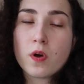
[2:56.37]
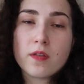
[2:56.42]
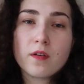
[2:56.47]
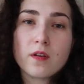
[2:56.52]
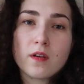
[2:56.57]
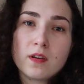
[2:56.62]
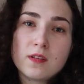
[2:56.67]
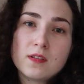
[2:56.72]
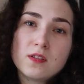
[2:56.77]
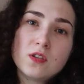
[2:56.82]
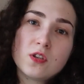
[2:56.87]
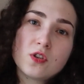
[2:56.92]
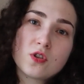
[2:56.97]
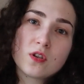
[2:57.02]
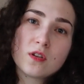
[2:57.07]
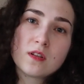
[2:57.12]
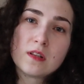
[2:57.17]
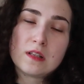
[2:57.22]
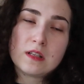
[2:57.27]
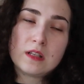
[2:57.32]
weather
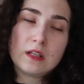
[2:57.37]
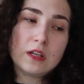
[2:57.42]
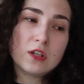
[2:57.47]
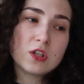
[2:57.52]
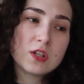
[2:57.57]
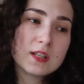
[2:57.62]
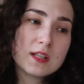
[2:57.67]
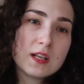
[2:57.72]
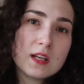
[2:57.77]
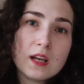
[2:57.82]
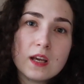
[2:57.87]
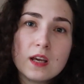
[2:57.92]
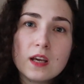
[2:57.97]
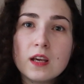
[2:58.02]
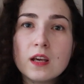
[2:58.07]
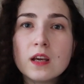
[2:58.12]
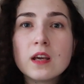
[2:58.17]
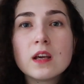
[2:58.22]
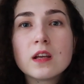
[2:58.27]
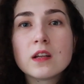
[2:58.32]
conditions in each
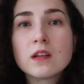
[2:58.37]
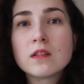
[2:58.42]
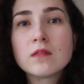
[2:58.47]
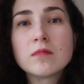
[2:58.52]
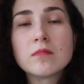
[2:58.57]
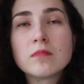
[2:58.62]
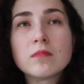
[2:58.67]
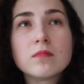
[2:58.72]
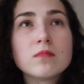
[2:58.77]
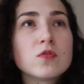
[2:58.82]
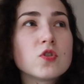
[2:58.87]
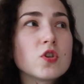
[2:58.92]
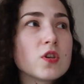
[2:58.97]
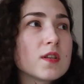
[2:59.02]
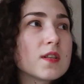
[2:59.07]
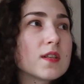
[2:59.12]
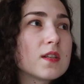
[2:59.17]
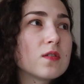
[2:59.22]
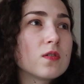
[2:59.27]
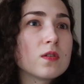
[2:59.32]
city and
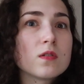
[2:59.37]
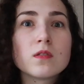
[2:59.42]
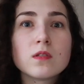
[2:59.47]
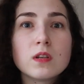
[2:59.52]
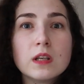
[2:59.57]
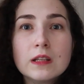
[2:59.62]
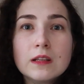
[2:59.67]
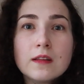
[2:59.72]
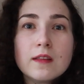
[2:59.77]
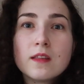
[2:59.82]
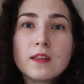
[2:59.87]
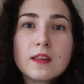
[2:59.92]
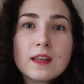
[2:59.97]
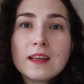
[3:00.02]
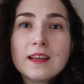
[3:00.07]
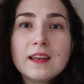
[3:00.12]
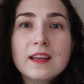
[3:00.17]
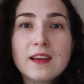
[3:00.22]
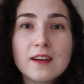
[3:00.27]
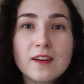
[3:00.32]
just in
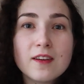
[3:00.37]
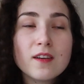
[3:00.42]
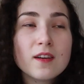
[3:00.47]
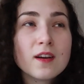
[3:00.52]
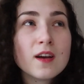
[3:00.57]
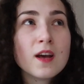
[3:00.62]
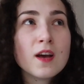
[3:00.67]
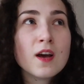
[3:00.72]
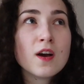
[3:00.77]
the year.